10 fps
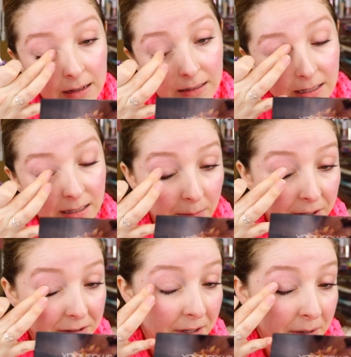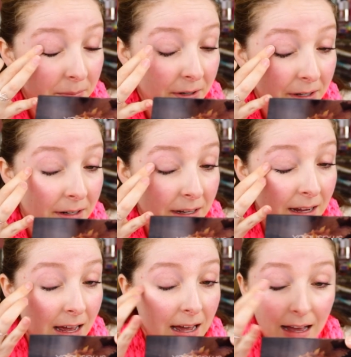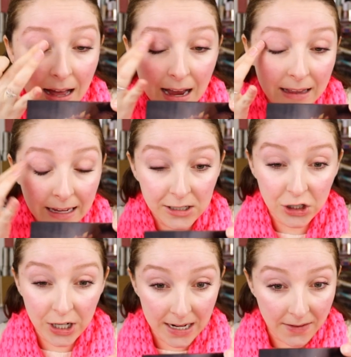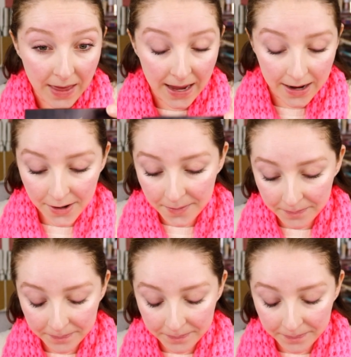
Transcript: since I'm also going to put a highlight shade there.